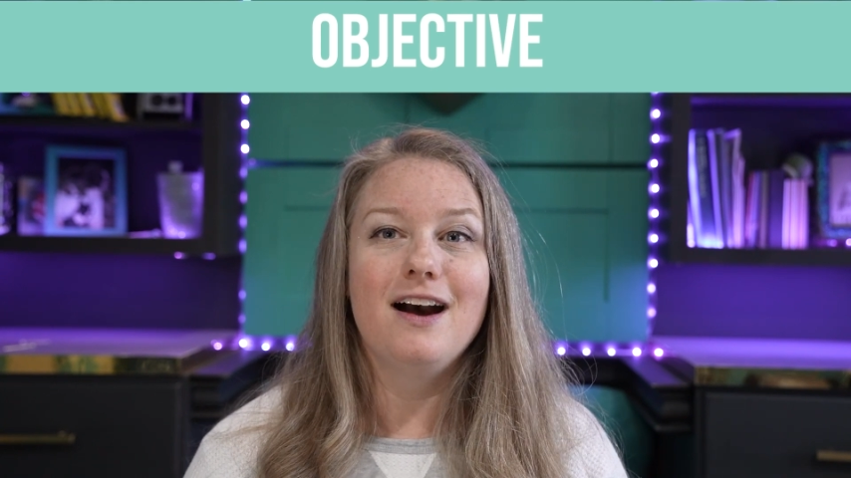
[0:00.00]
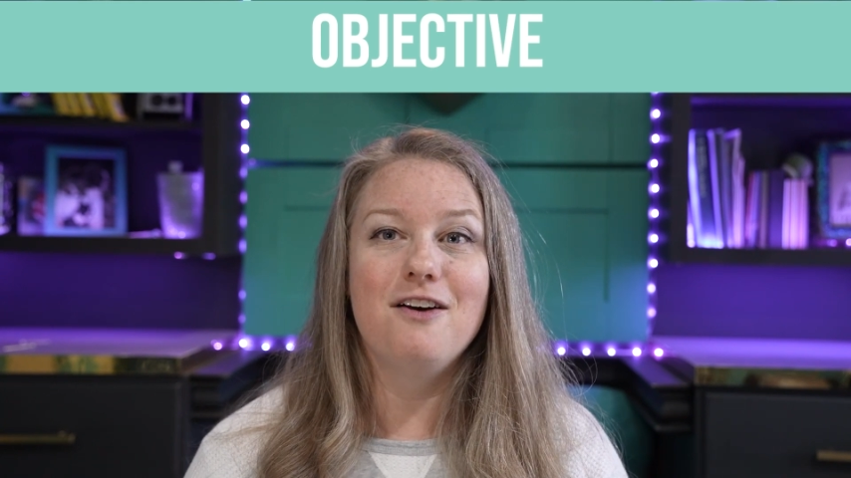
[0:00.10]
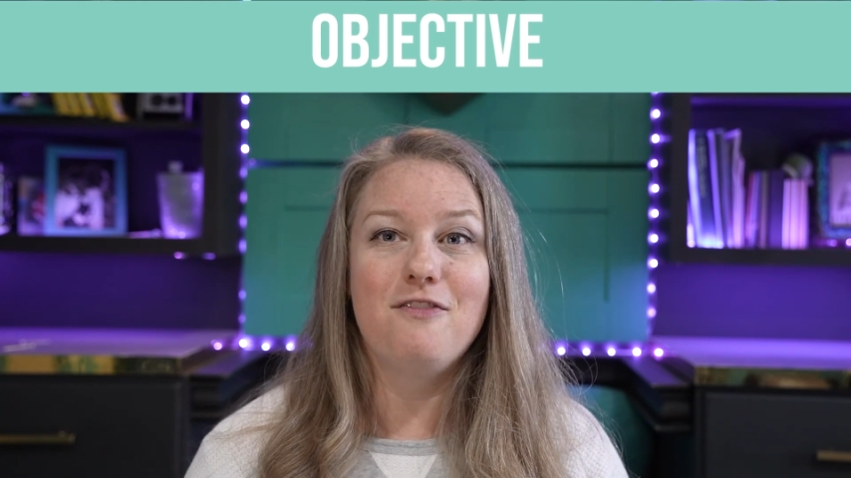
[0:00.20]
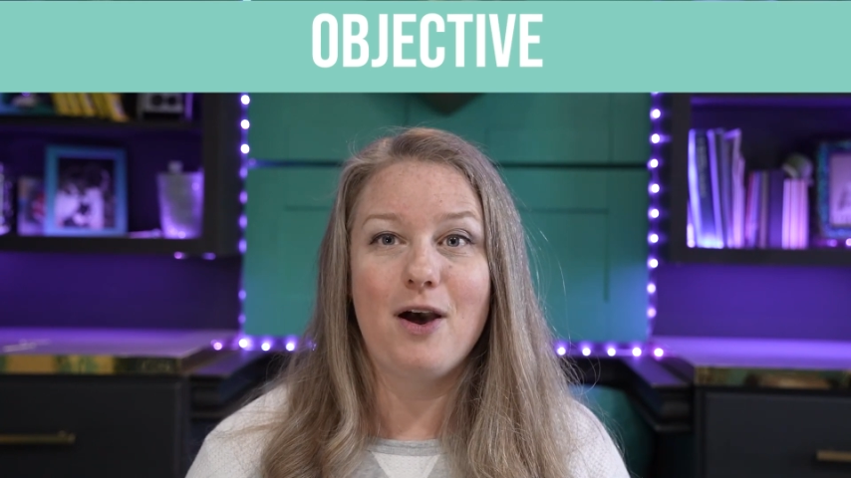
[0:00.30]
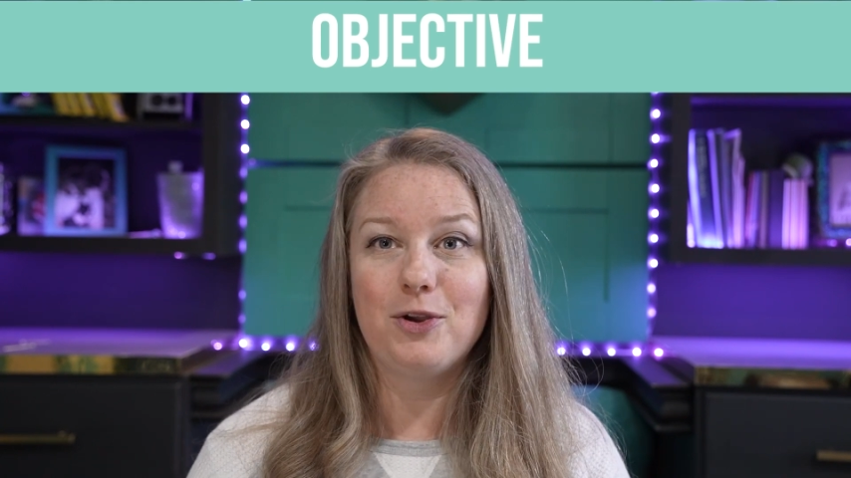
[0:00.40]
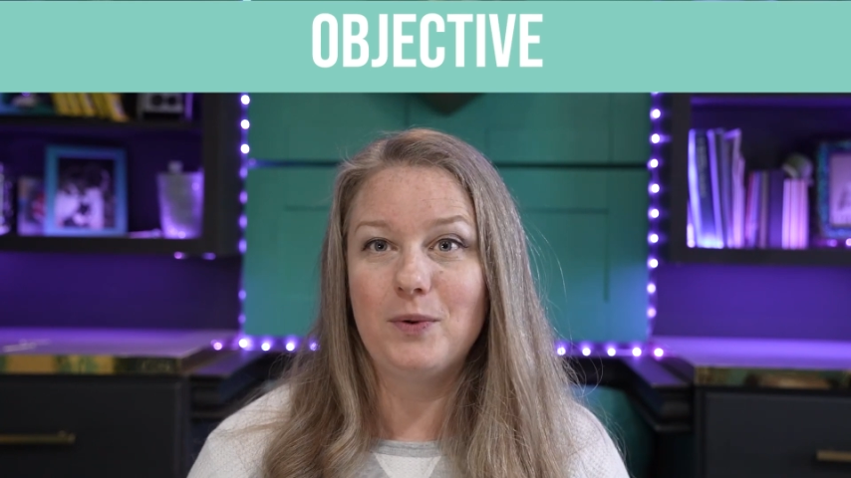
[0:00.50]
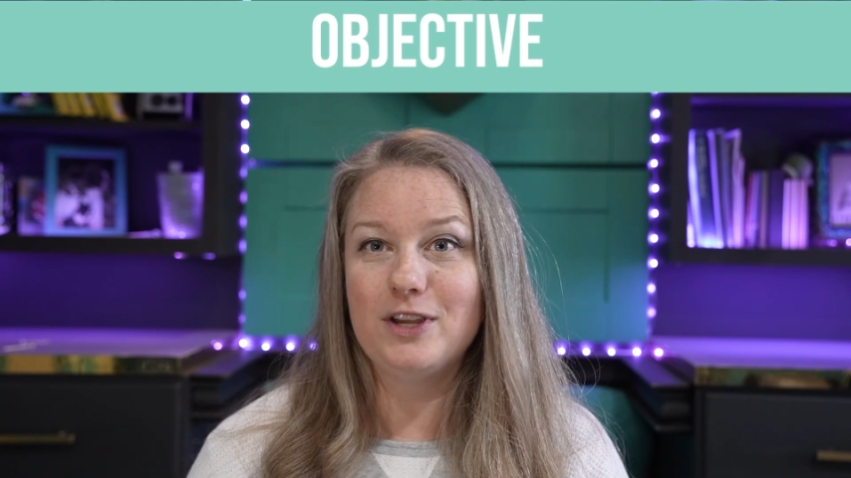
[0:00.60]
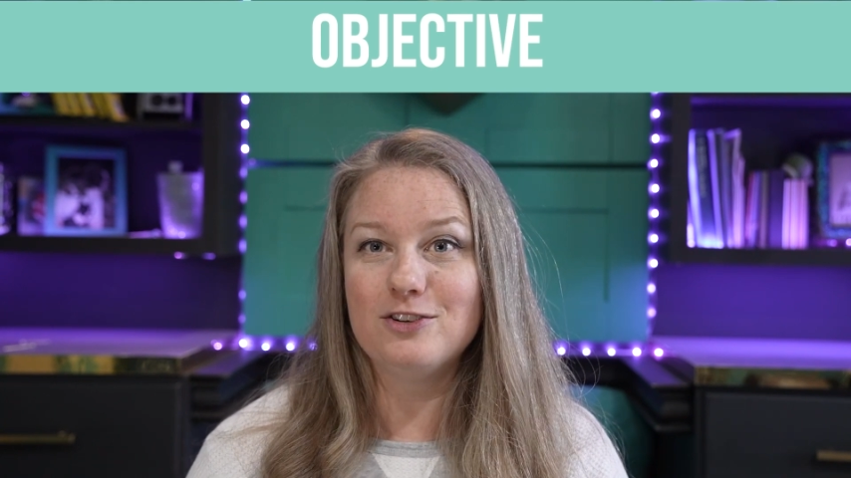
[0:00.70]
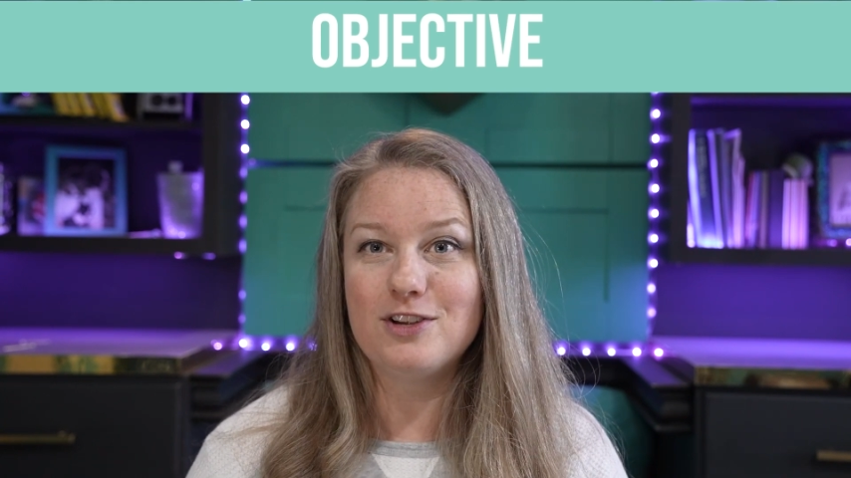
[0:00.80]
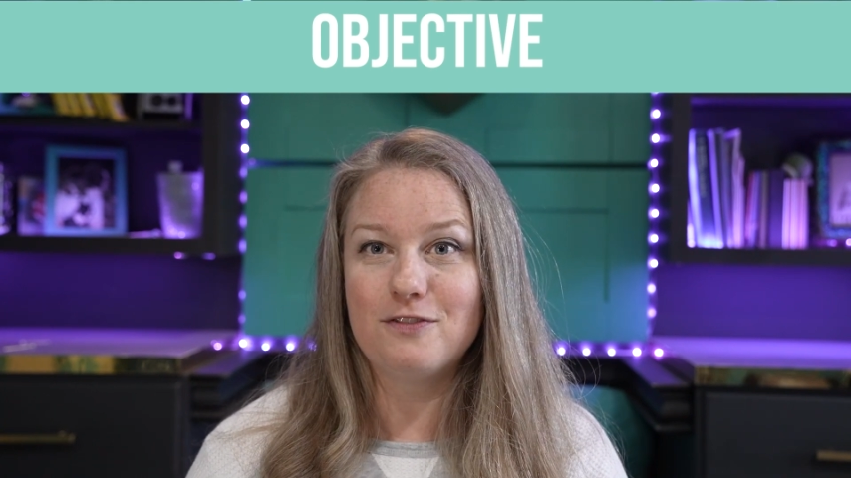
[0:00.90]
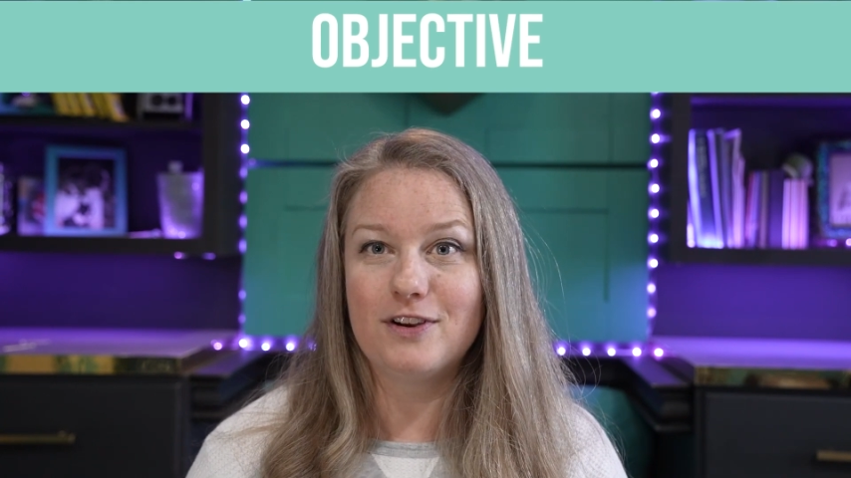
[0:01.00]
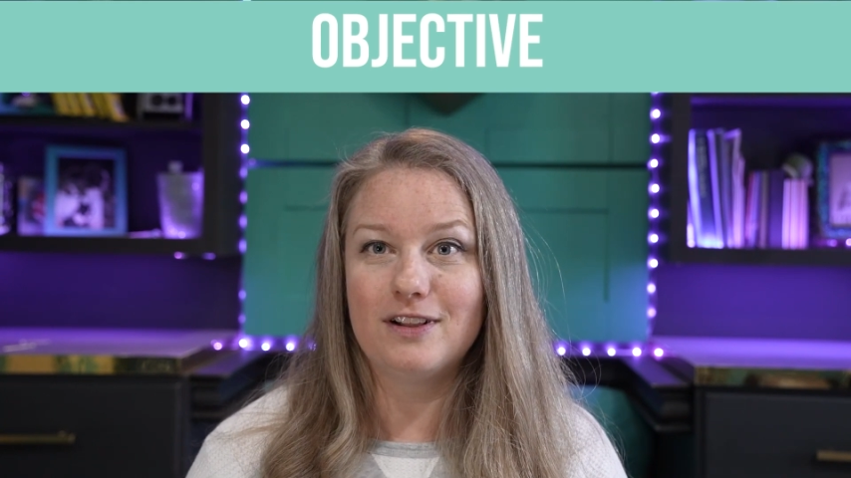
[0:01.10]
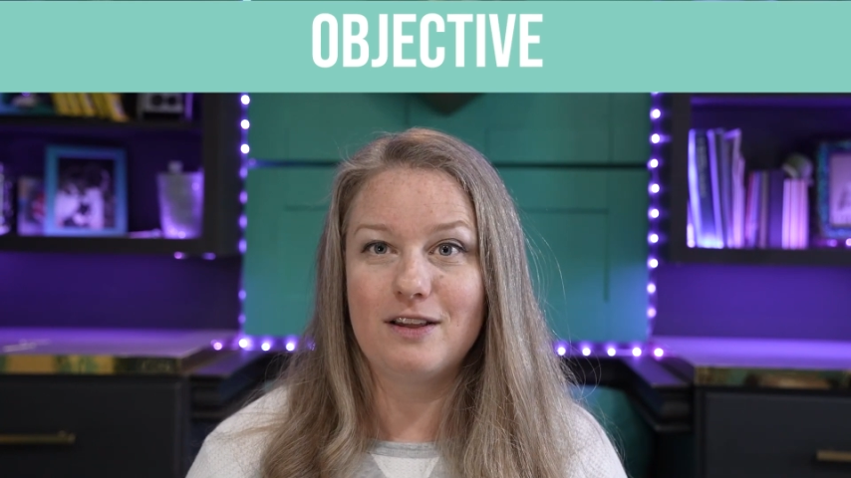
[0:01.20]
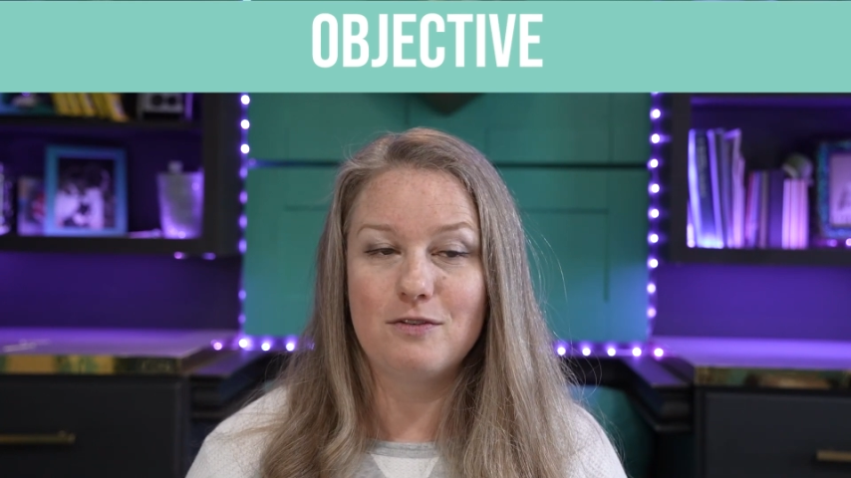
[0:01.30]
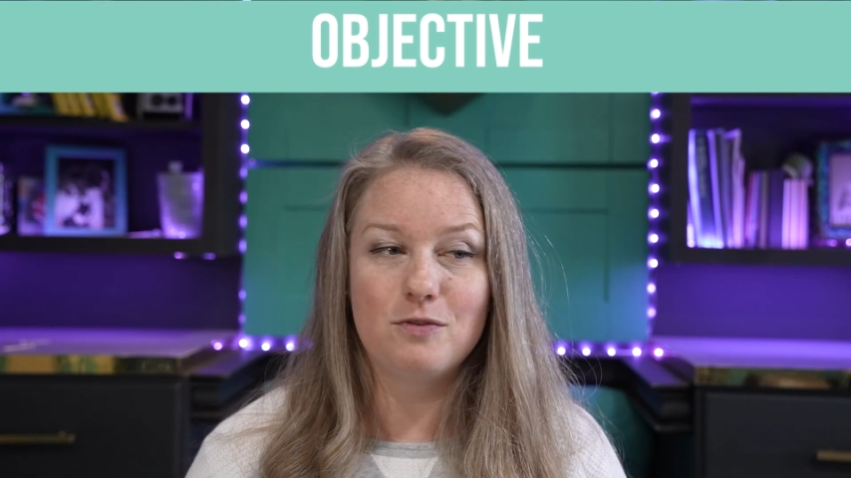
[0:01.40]
evaluate yourself on
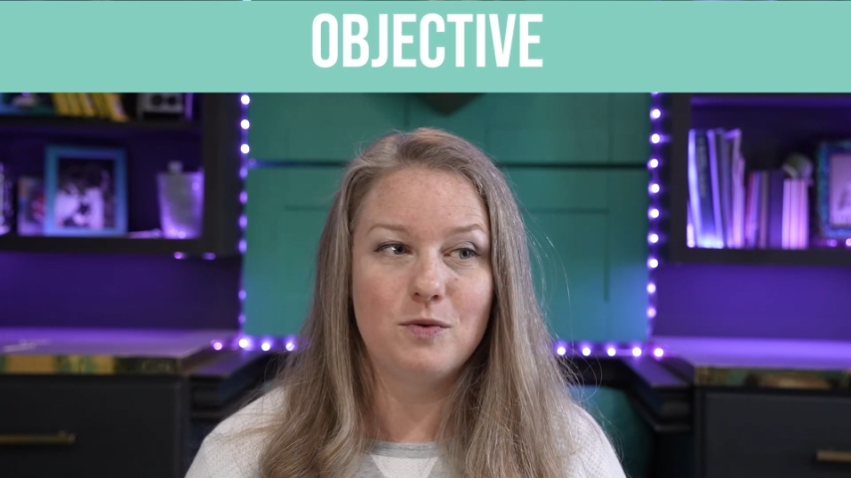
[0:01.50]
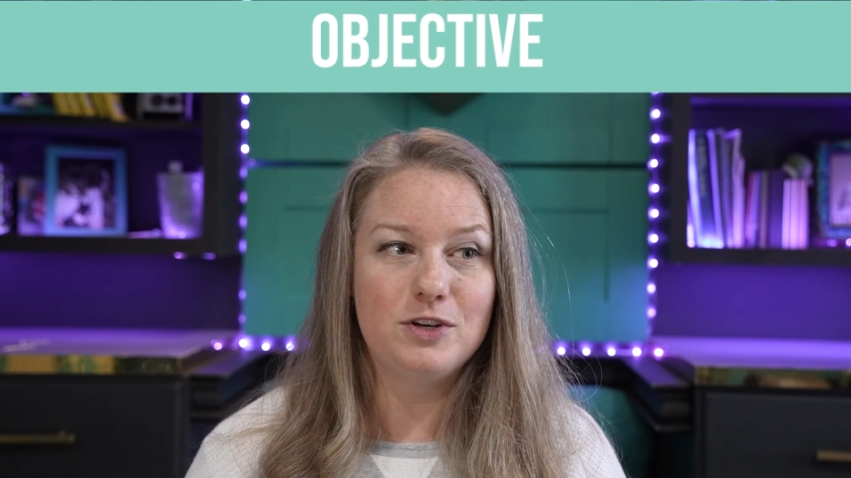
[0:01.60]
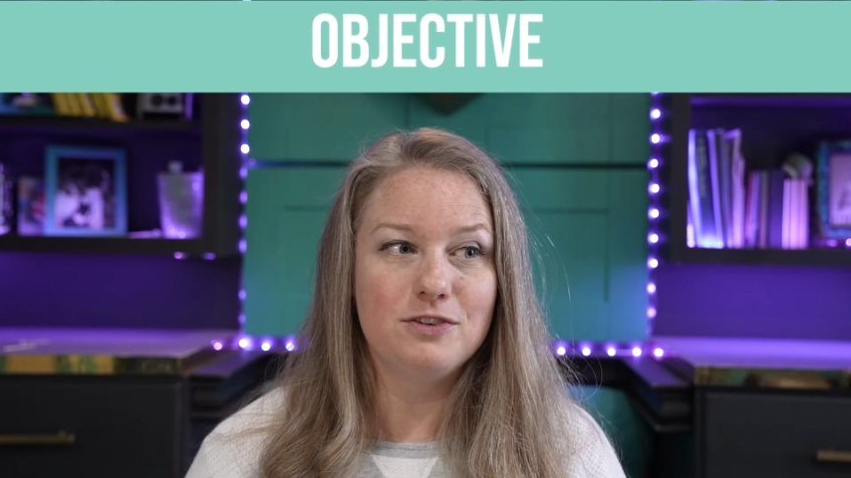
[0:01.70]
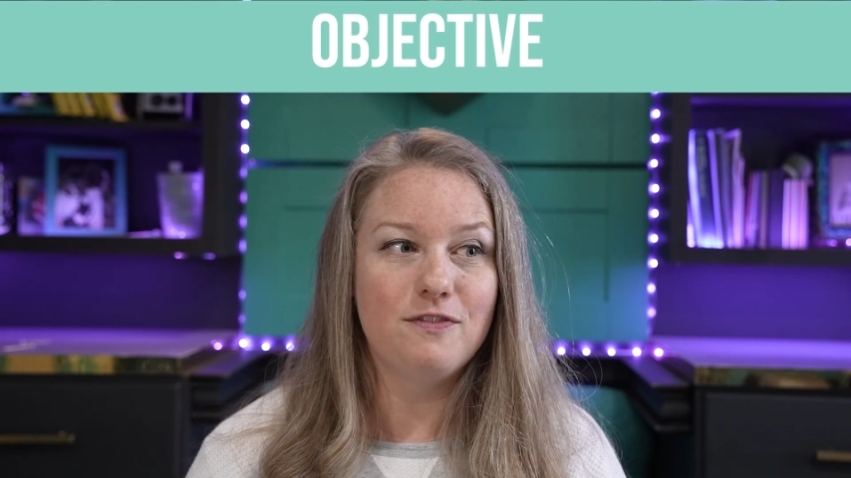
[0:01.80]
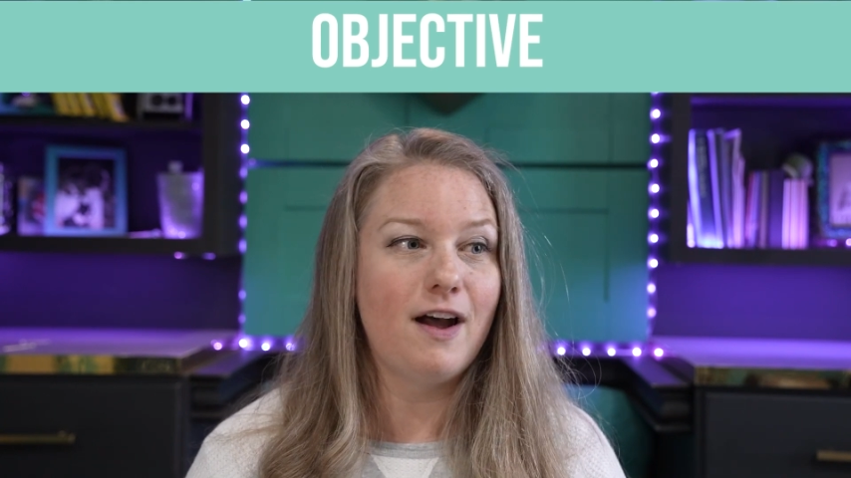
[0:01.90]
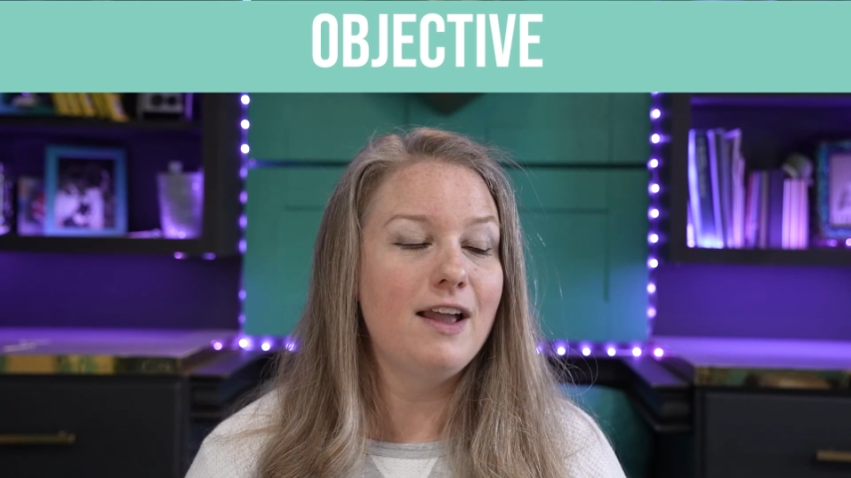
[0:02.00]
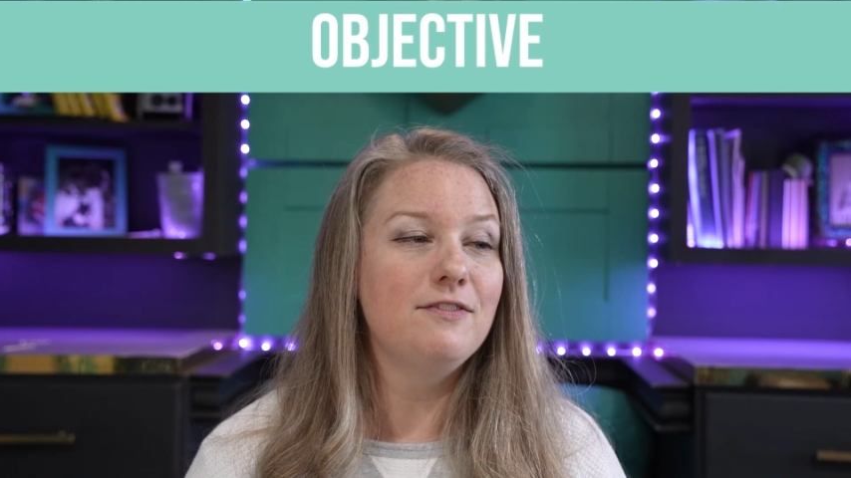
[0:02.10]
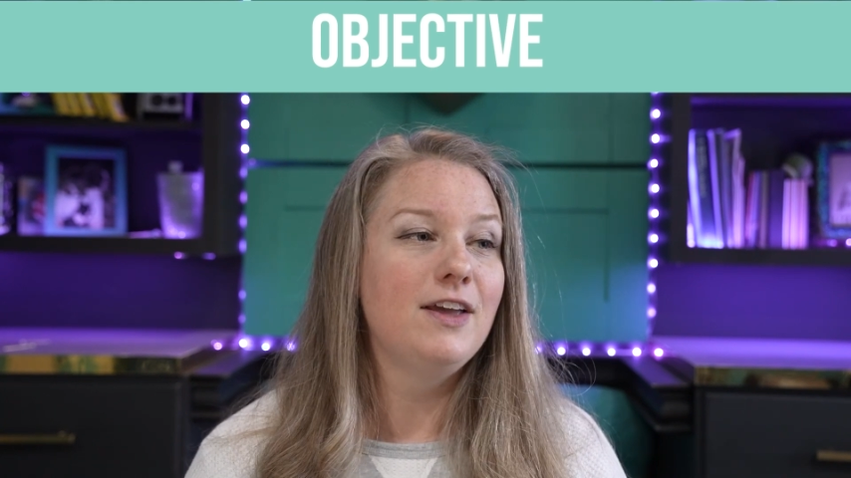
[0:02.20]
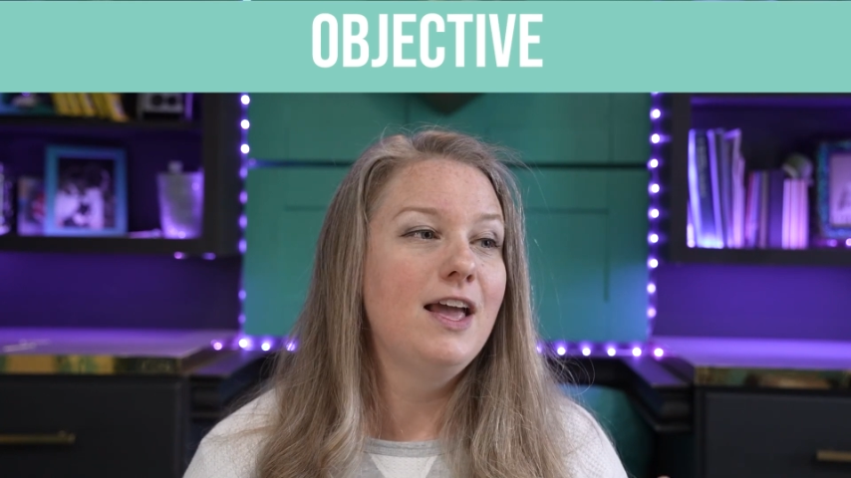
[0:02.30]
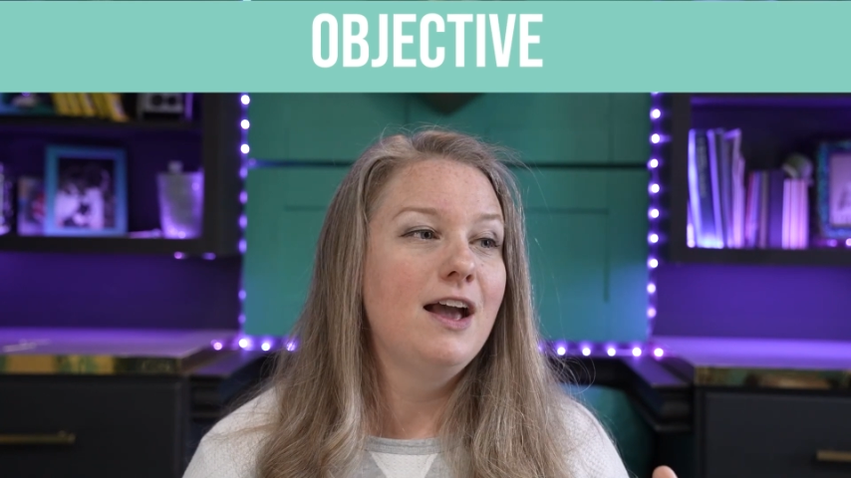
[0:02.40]
a level of 1 to 5.